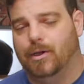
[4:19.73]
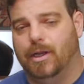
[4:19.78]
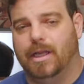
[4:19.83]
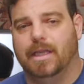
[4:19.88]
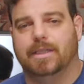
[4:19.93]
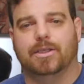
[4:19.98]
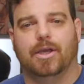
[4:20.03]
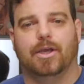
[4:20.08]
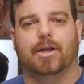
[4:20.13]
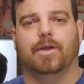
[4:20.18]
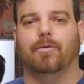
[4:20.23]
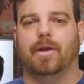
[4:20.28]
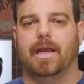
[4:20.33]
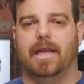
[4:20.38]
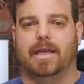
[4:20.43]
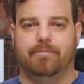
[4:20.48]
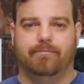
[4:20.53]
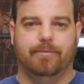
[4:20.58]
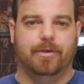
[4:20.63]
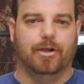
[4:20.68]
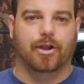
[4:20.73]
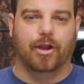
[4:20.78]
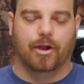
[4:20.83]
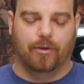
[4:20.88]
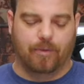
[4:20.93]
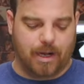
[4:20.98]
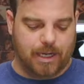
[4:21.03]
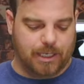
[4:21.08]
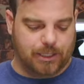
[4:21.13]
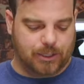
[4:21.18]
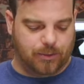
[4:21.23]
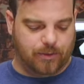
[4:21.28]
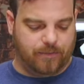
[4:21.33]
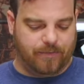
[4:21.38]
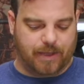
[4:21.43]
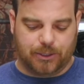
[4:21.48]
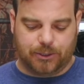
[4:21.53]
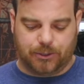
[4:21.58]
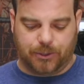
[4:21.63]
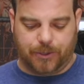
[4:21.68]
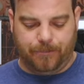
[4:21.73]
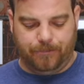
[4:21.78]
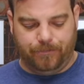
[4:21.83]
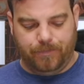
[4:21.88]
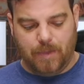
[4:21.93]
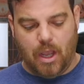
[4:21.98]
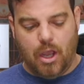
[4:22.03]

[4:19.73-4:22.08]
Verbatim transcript: it's going to rain. You're going to run into it eventually.